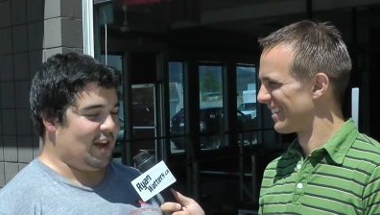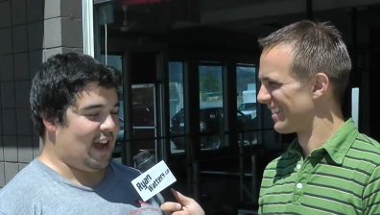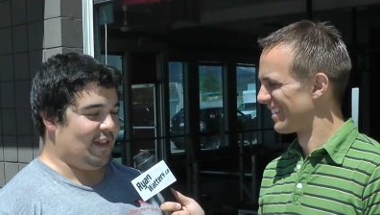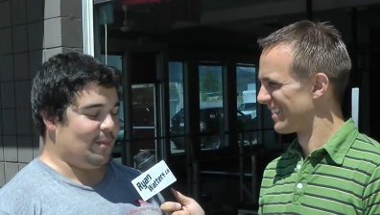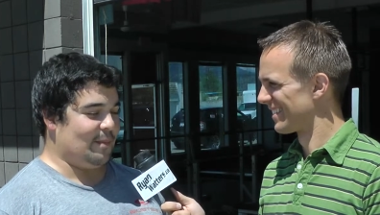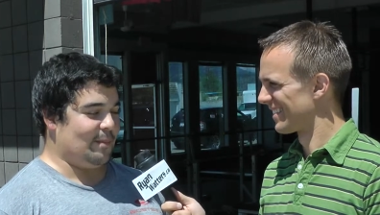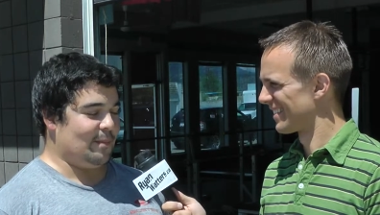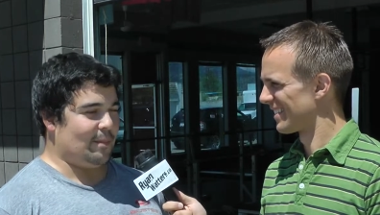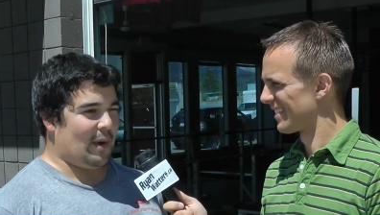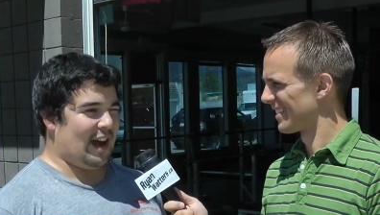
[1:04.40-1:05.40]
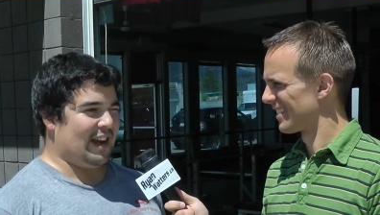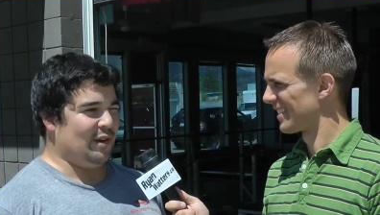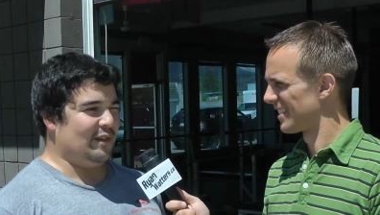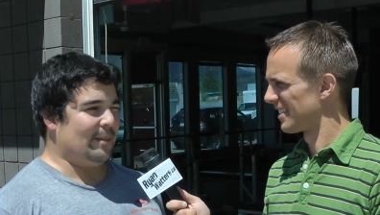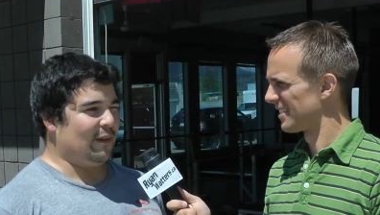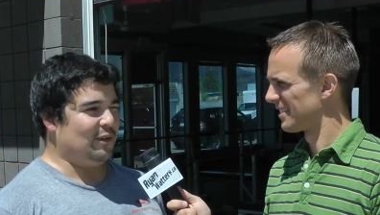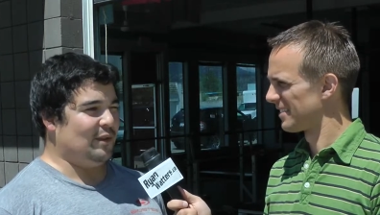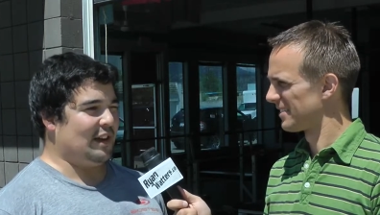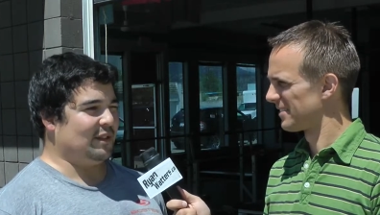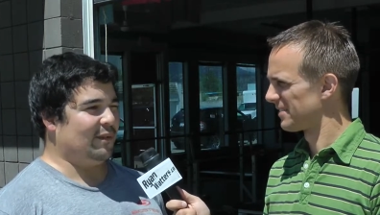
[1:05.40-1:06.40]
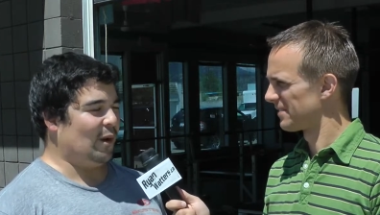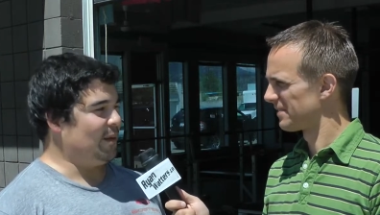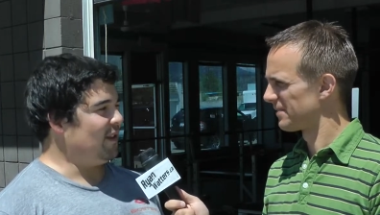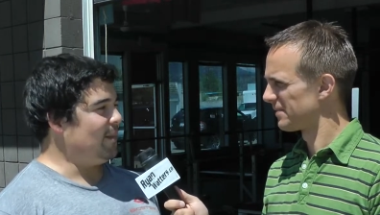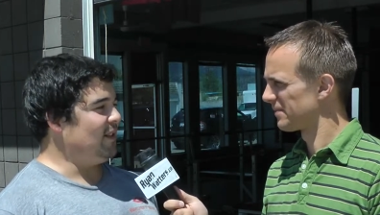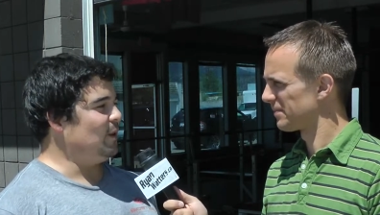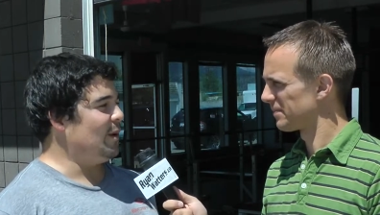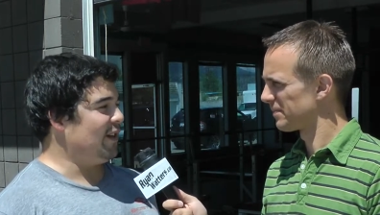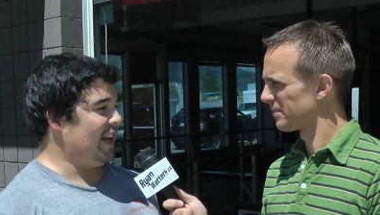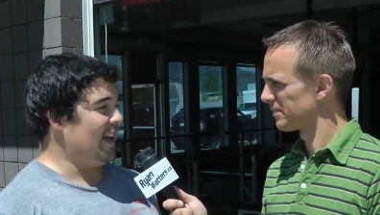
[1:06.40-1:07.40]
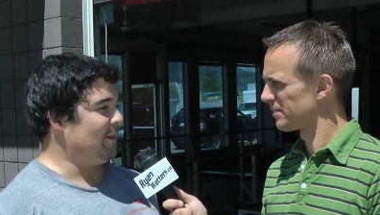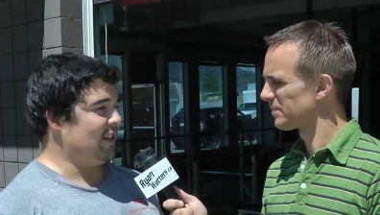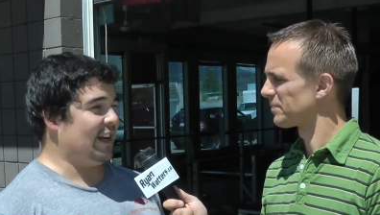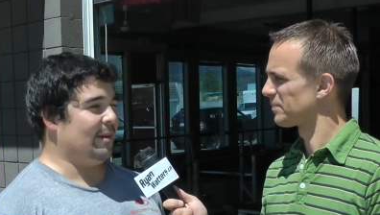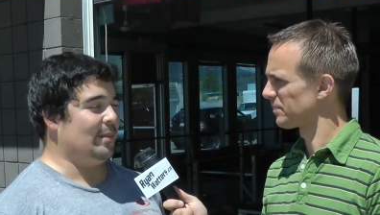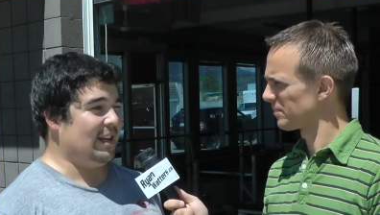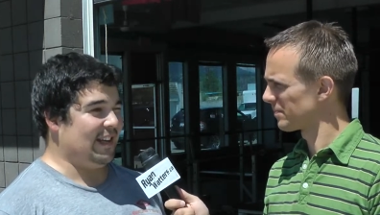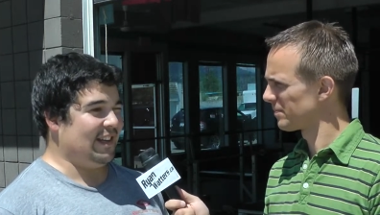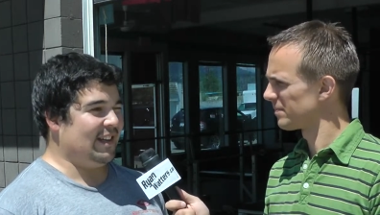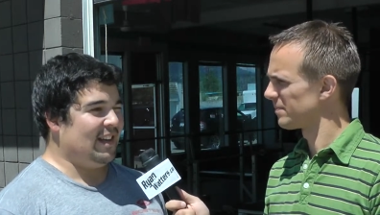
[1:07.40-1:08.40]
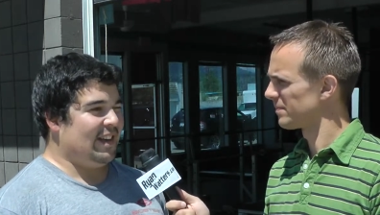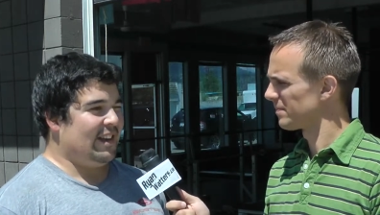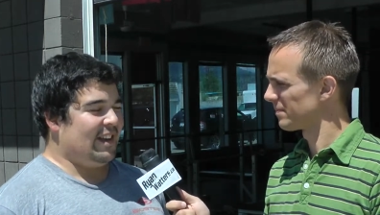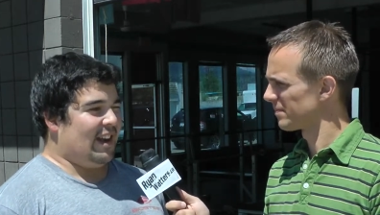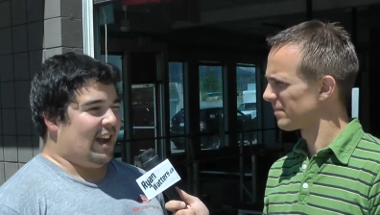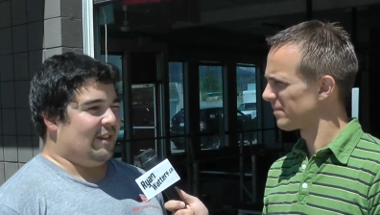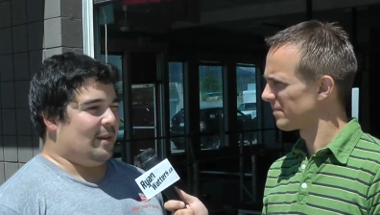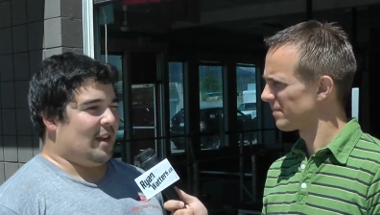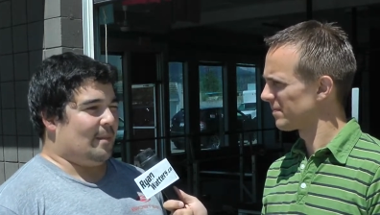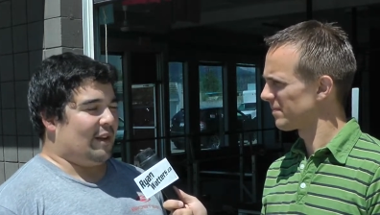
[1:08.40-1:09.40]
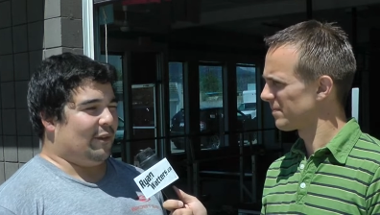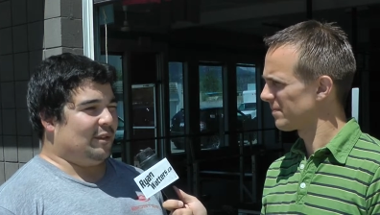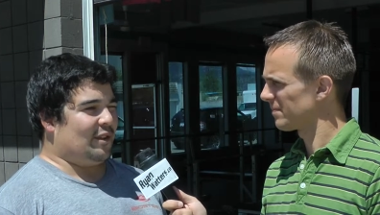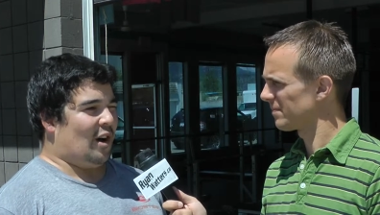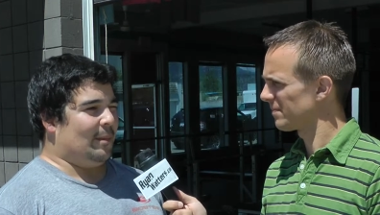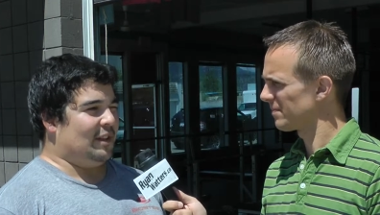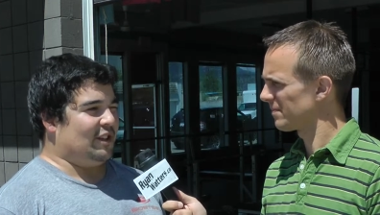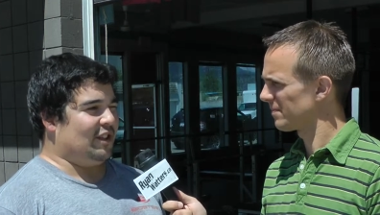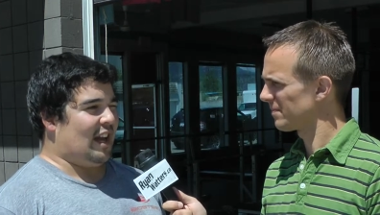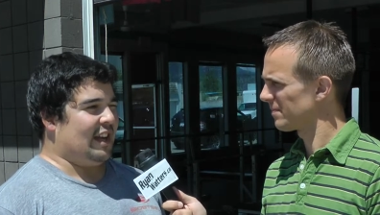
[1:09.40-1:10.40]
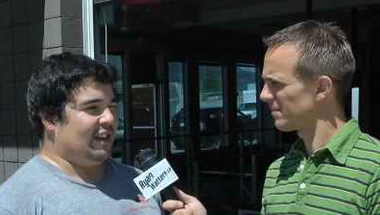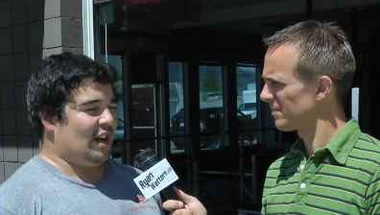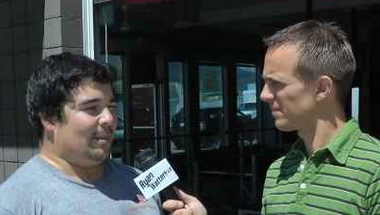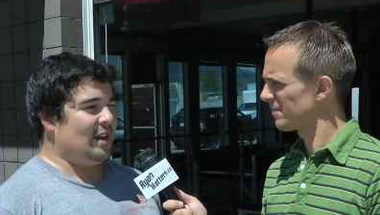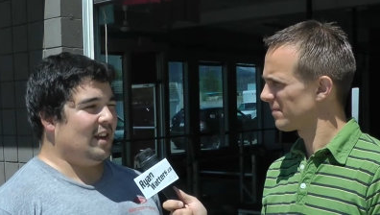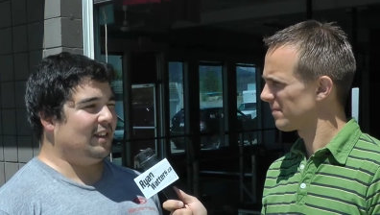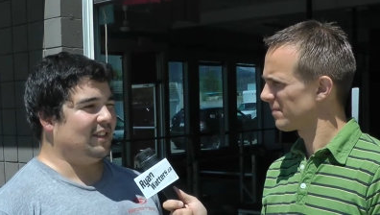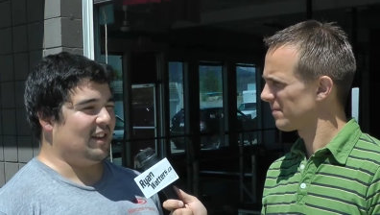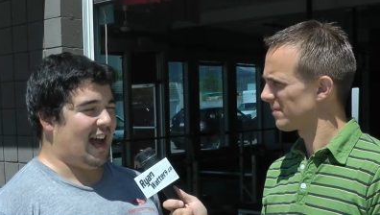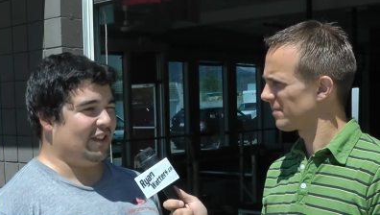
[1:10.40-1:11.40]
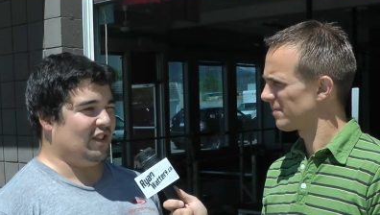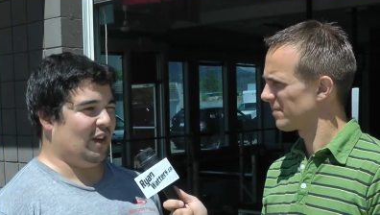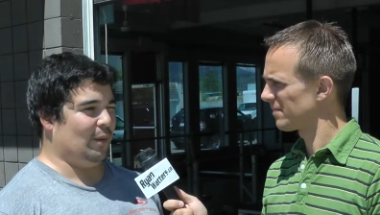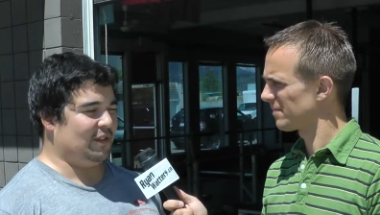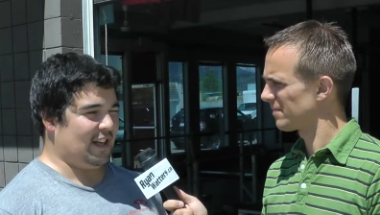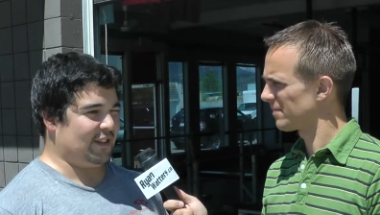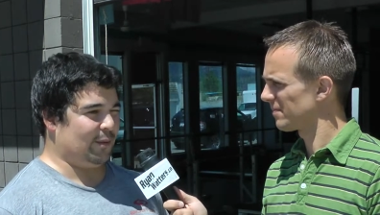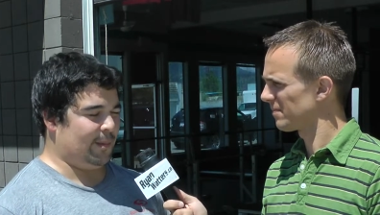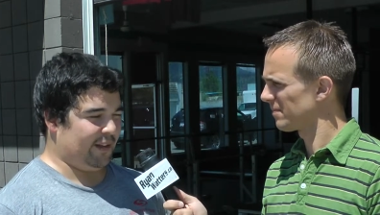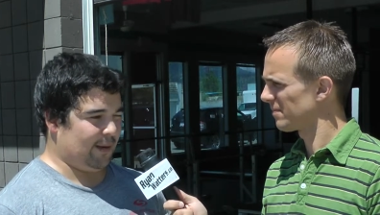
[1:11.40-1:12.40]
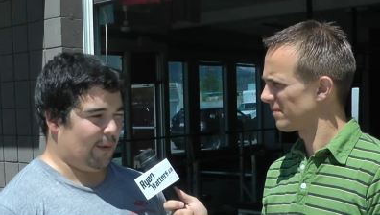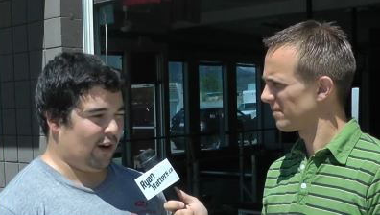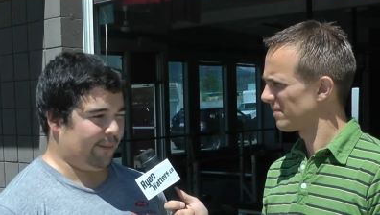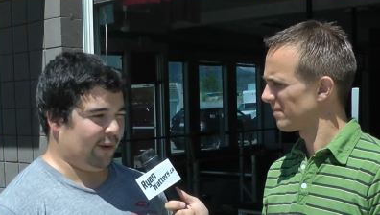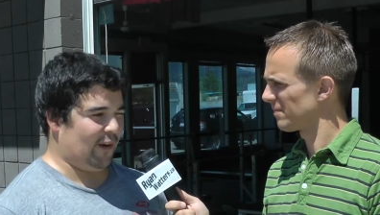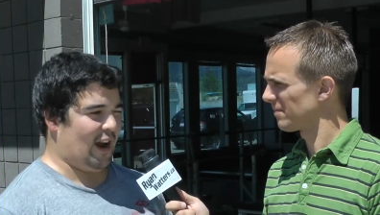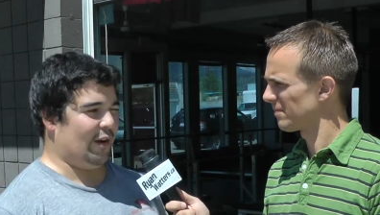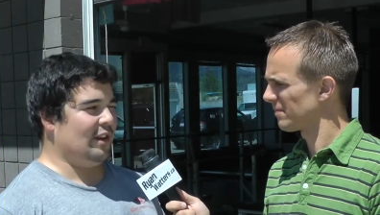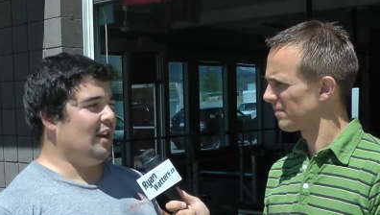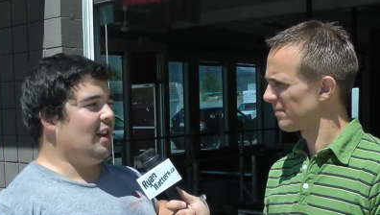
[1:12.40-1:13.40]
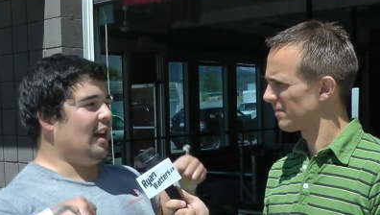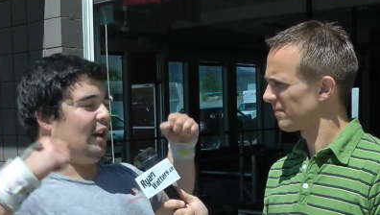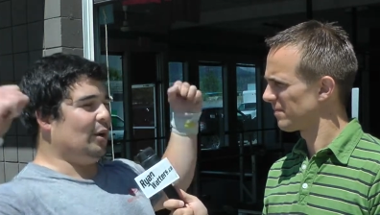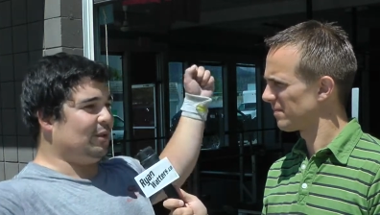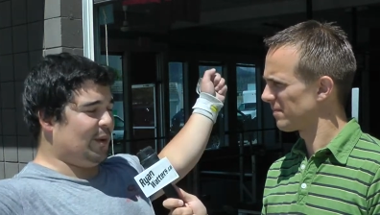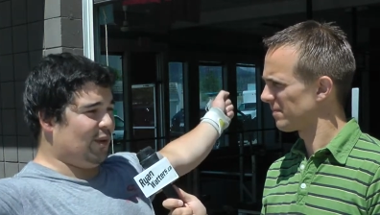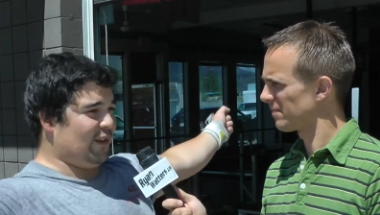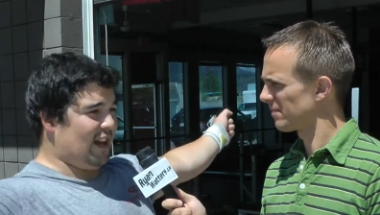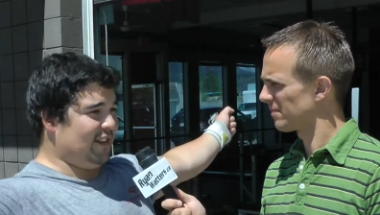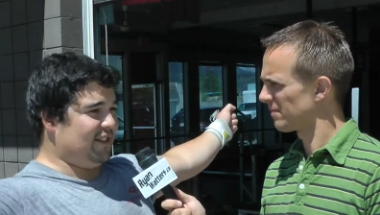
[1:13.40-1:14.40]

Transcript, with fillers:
Speaker 1: at by November of 2004, I went to the BC Winter Games and I competed. And in my first competition, I ended up snatching, snatch where you pick the bar from the ground and go straight overhead,